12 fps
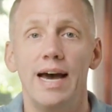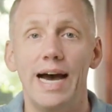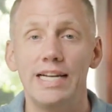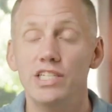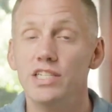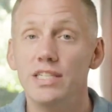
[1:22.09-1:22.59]

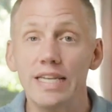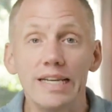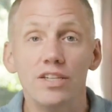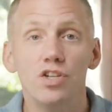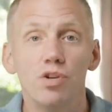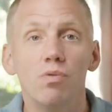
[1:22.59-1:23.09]
I just
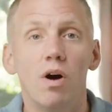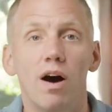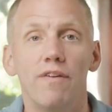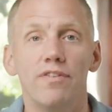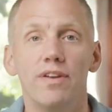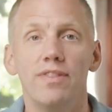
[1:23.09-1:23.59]
see too
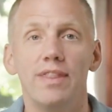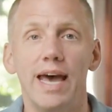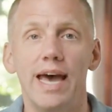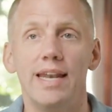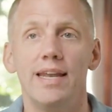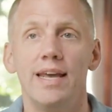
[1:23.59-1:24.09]
often
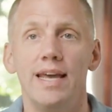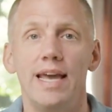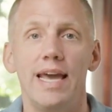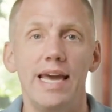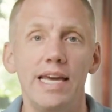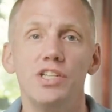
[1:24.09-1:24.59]
that
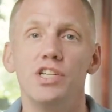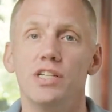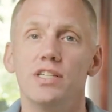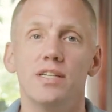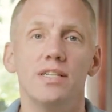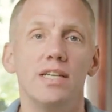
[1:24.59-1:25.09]

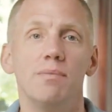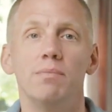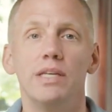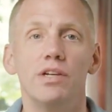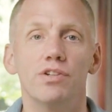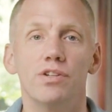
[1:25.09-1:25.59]
agents and team
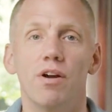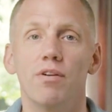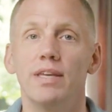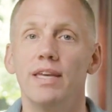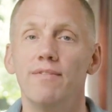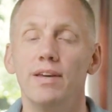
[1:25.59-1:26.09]
leaders are
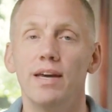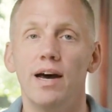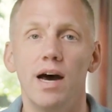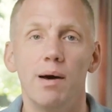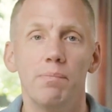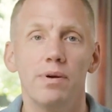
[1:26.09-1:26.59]
giving
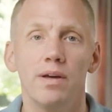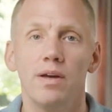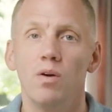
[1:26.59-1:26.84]
up